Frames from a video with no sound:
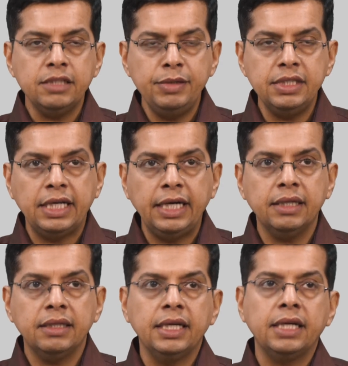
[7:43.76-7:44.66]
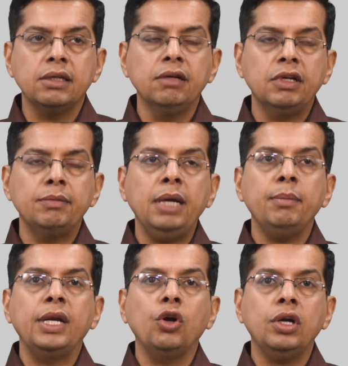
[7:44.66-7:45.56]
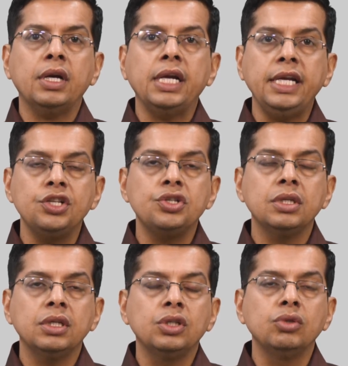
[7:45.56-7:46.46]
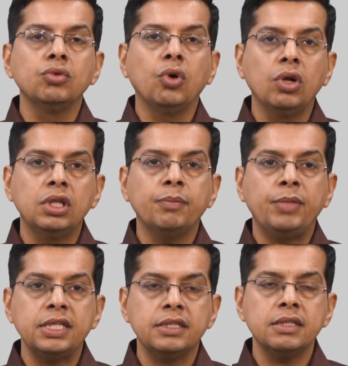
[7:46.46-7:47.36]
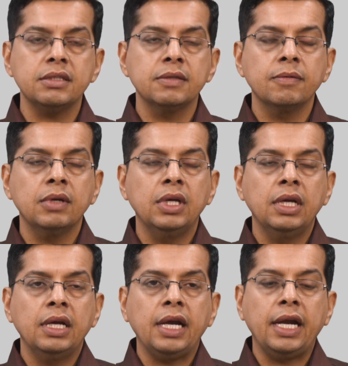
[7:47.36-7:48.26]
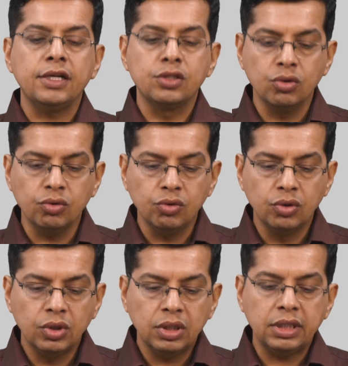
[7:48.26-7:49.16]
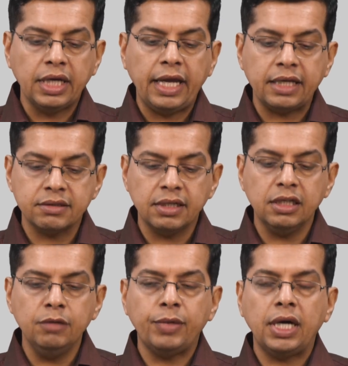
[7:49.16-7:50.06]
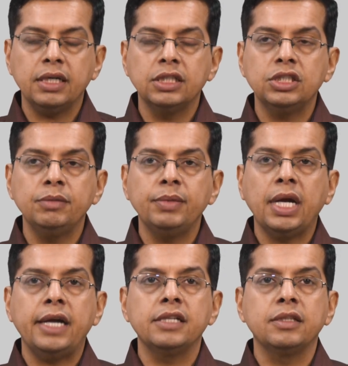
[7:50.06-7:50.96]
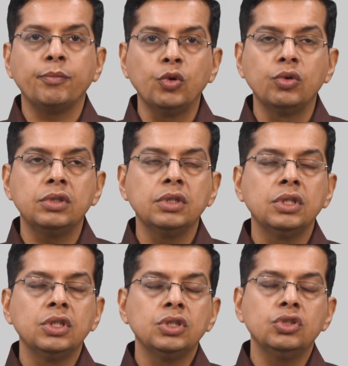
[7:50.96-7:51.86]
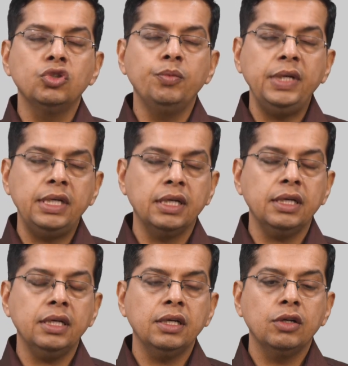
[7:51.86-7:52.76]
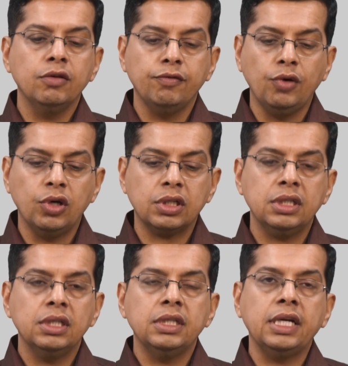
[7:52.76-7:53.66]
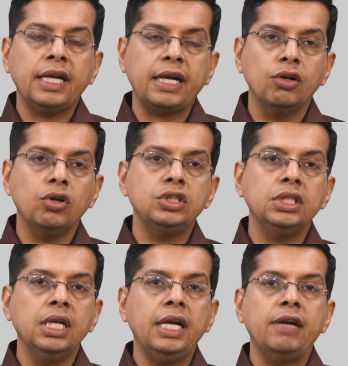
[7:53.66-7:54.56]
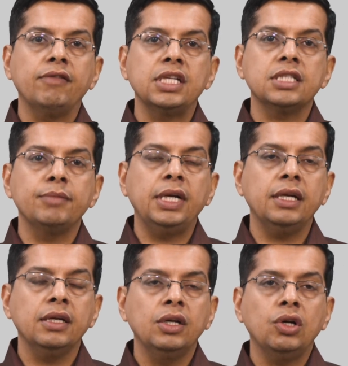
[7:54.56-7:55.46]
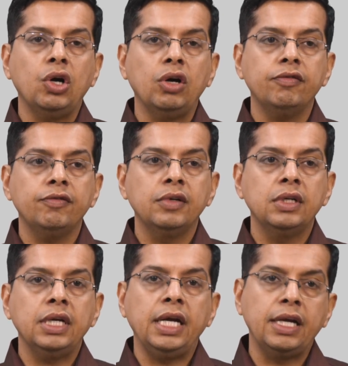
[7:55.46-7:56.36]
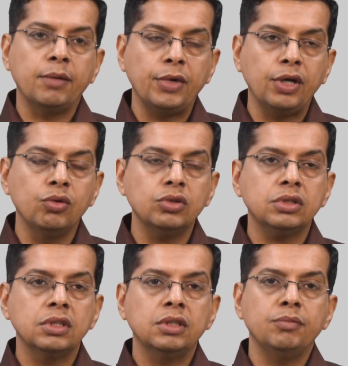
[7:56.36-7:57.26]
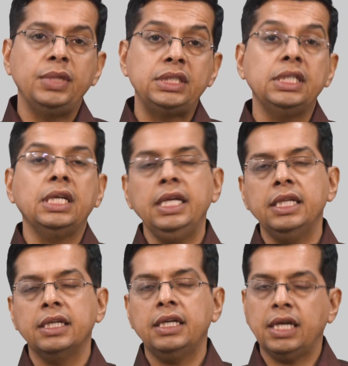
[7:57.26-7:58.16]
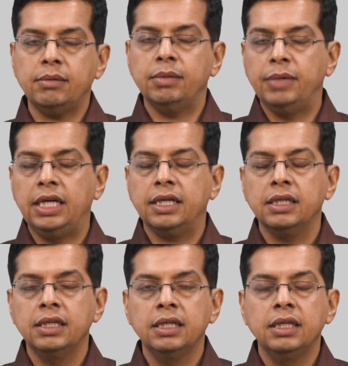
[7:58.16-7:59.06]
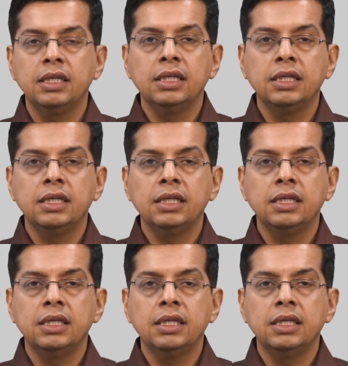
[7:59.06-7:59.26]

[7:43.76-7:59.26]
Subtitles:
It has been said that government may not reach to all the places, and so the external partnership and support should be done for the technological advancement of entrepreneurs, basically in the tribal belt.